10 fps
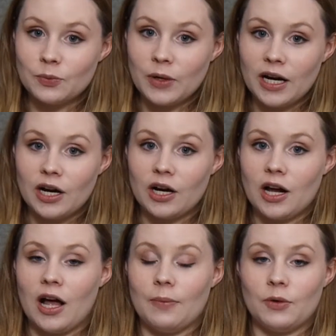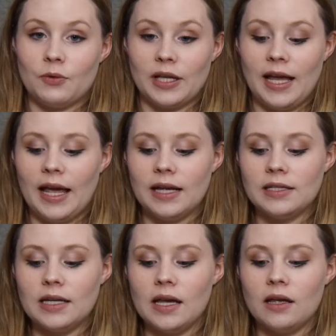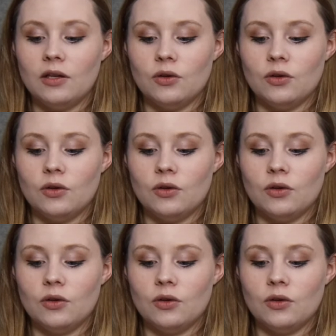sprayer. They're really handy.